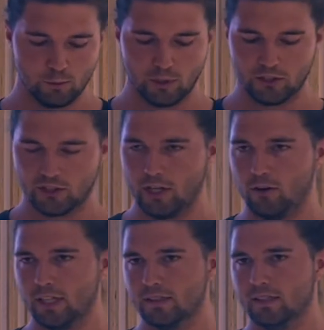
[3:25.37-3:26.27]
which
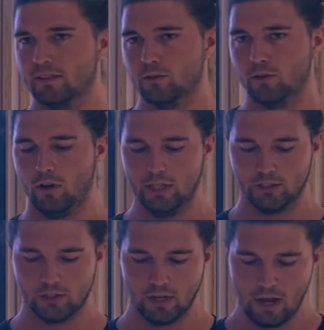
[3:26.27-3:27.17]
generates a
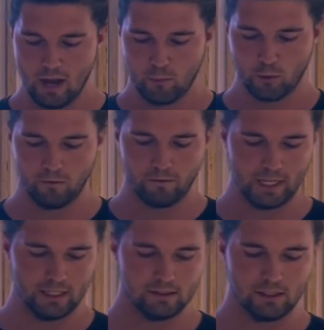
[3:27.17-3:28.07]
zero-knowledge proof,
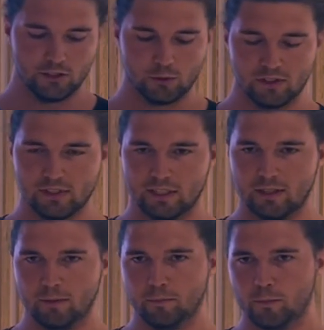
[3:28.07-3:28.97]
and this ensures that
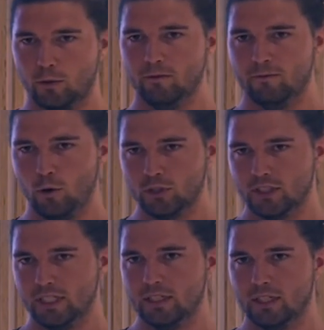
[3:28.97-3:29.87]
the vote
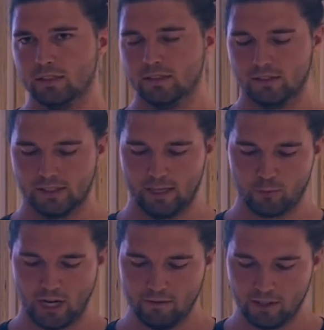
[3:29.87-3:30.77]
details stay
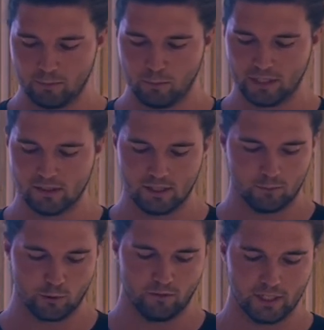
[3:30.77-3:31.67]
private, but still
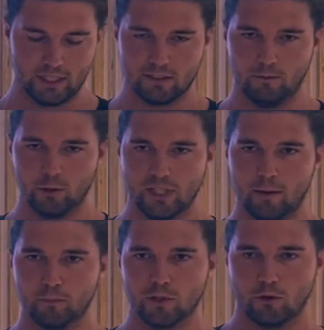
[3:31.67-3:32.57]
proving that the vote
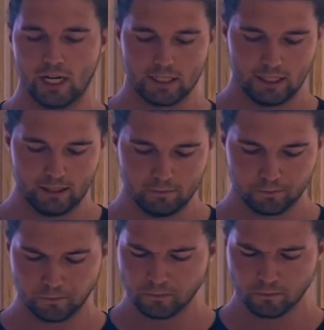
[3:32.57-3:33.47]
happened correctly.
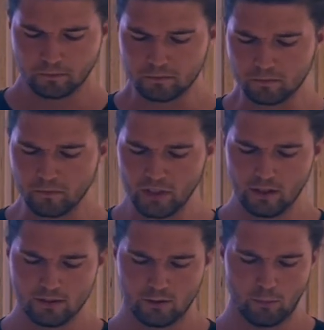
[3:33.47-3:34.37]

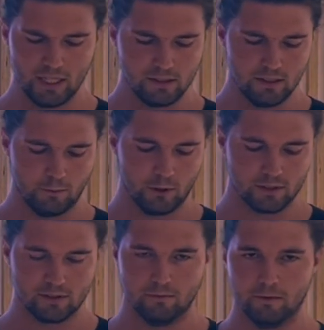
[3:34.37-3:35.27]
So MACI
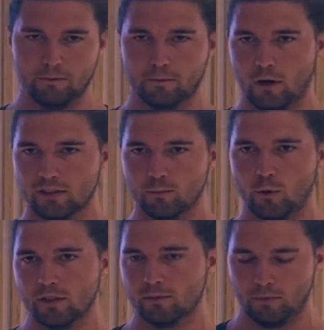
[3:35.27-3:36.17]
works with
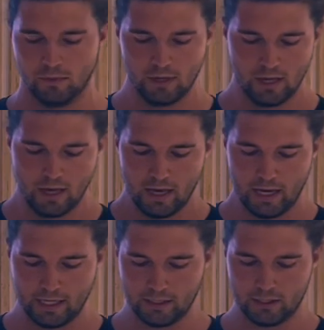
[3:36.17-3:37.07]
Cosmosm,
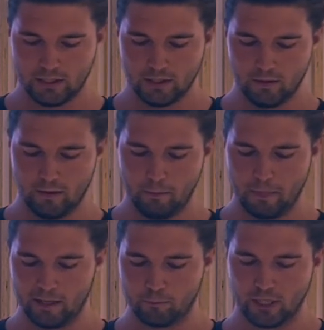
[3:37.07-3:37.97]
and
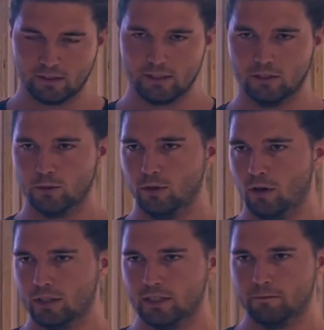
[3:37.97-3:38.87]
that brings it to
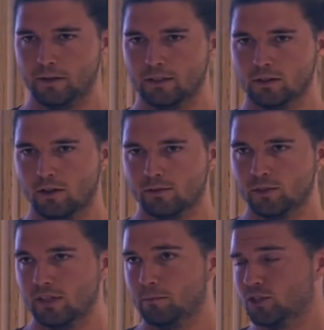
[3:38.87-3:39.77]
all the different
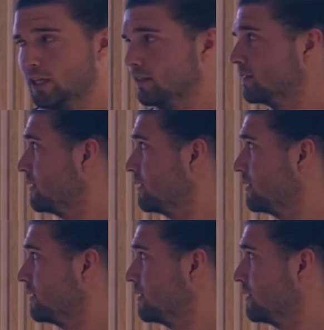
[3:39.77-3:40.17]
Cosmos upchains.